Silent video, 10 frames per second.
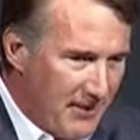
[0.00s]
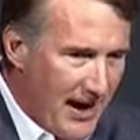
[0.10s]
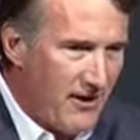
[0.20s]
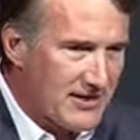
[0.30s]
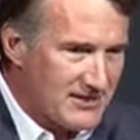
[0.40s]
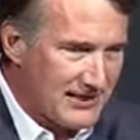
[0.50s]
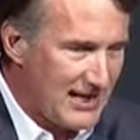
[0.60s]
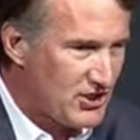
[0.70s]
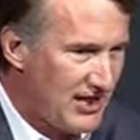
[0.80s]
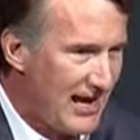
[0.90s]
parents in
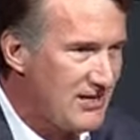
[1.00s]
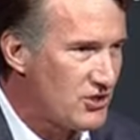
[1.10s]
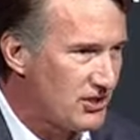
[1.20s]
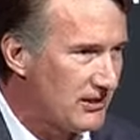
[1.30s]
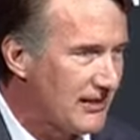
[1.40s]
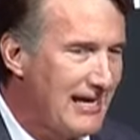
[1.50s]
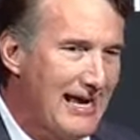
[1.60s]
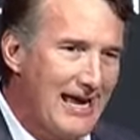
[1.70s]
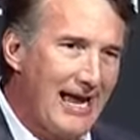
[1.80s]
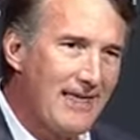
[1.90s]
education
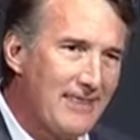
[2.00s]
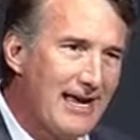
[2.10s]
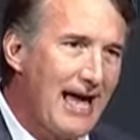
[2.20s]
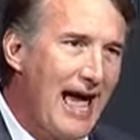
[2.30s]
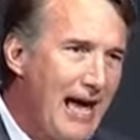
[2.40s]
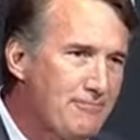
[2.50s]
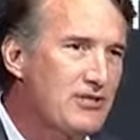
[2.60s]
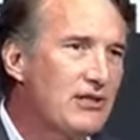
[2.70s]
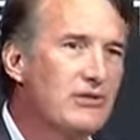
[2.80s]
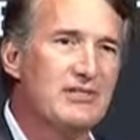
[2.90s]
and the
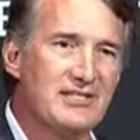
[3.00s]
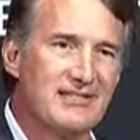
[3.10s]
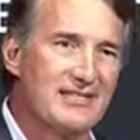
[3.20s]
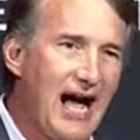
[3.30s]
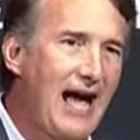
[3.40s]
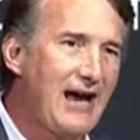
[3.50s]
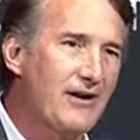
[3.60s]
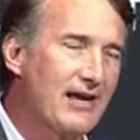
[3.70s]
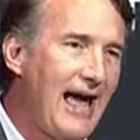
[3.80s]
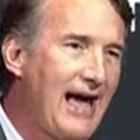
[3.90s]
absolute
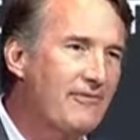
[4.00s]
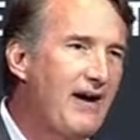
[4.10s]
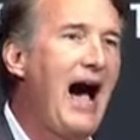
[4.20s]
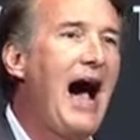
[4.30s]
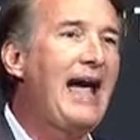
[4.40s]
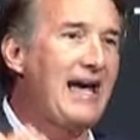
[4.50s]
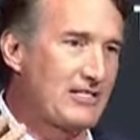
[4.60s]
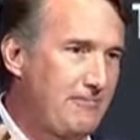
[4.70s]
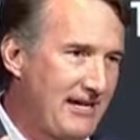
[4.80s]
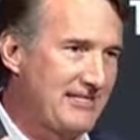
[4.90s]
desire to have high
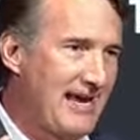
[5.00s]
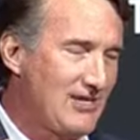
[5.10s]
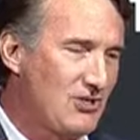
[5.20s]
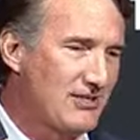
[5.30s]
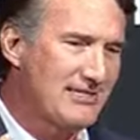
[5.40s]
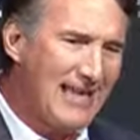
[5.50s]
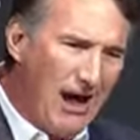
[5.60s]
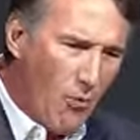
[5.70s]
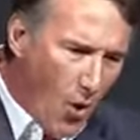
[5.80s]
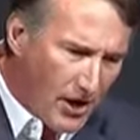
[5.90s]
expectations,
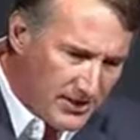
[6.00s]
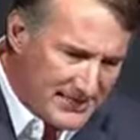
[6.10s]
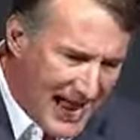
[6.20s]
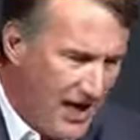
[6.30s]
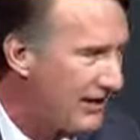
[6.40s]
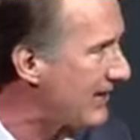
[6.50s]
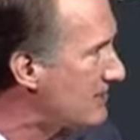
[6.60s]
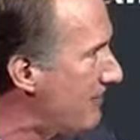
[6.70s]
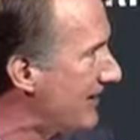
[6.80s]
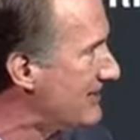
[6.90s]
not watered down
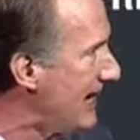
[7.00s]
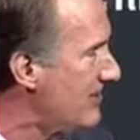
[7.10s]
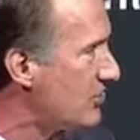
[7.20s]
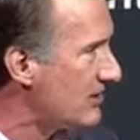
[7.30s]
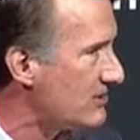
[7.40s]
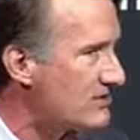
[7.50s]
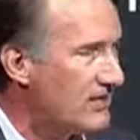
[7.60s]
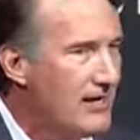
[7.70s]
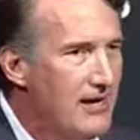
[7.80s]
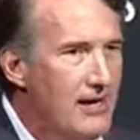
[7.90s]
expectations,
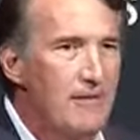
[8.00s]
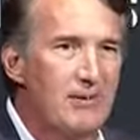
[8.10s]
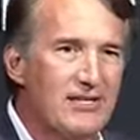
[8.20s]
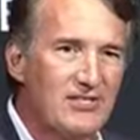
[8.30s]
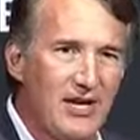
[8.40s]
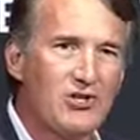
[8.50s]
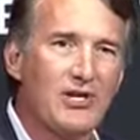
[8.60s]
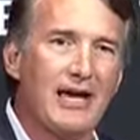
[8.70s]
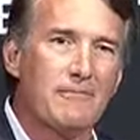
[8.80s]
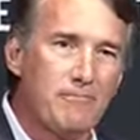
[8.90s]
be such
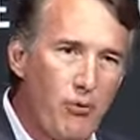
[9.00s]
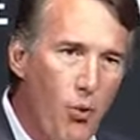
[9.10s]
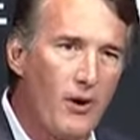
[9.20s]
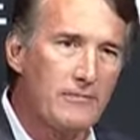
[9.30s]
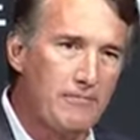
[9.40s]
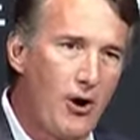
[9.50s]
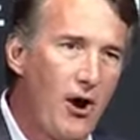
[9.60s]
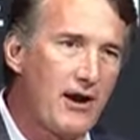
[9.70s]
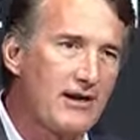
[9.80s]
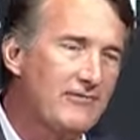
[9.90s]
an important
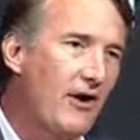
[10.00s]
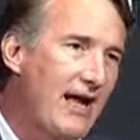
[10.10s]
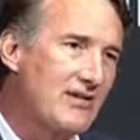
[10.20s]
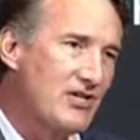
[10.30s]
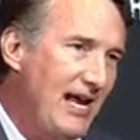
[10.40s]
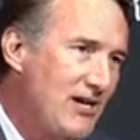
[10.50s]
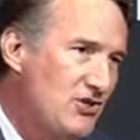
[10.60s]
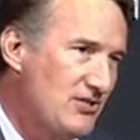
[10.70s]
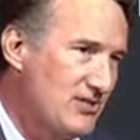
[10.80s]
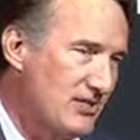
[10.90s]
part of our
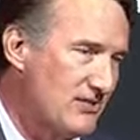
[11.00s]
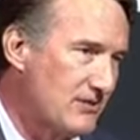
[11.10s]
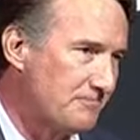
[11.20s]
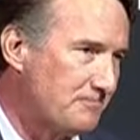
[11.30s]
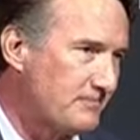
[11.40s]
education system.